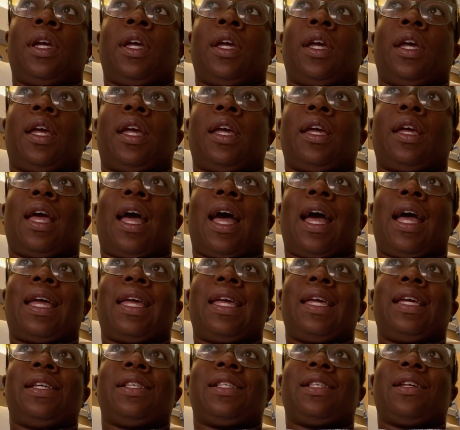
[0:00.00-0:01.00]
it got
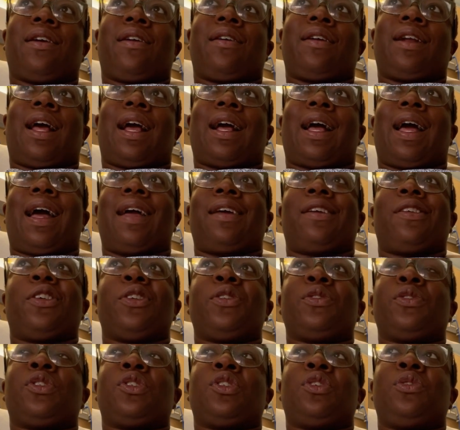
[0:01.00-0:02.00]
easier and I got
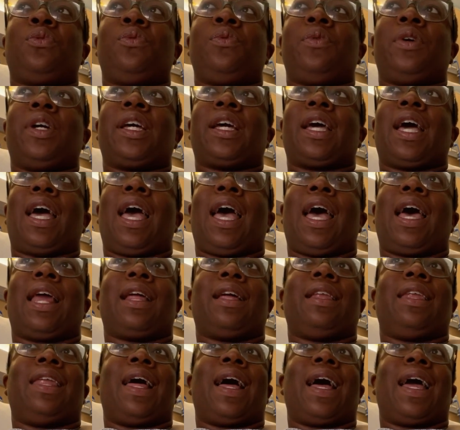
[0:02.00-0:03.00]
used to it kind
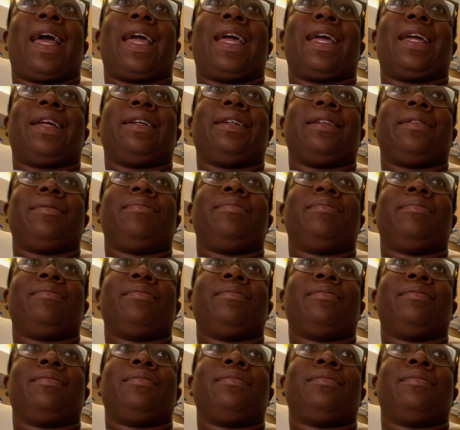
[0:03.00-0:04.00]
of like
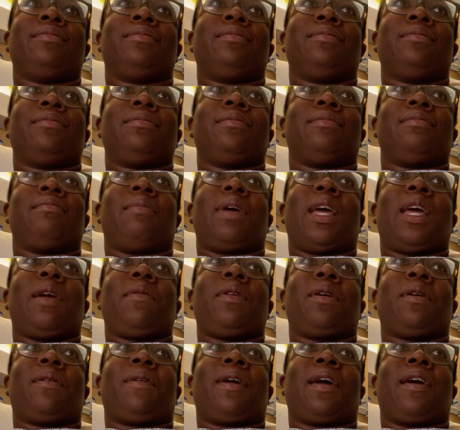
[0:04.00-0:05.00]

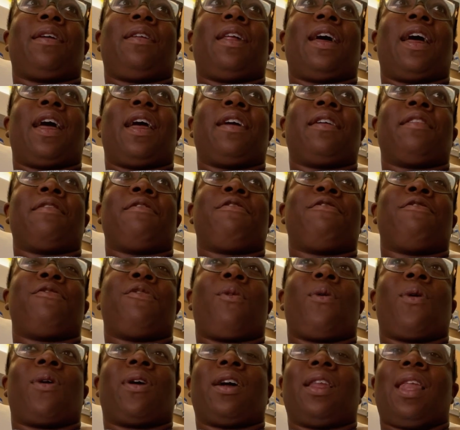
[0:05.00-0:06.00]
maybe around like
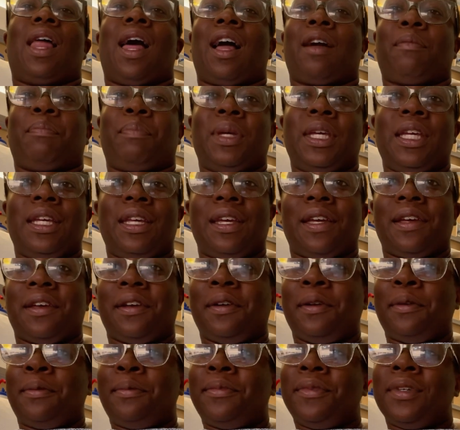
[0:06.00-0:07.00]
4 o'clock
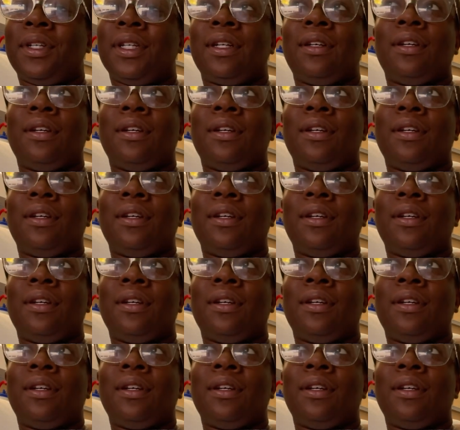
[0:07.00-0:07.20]
p.m.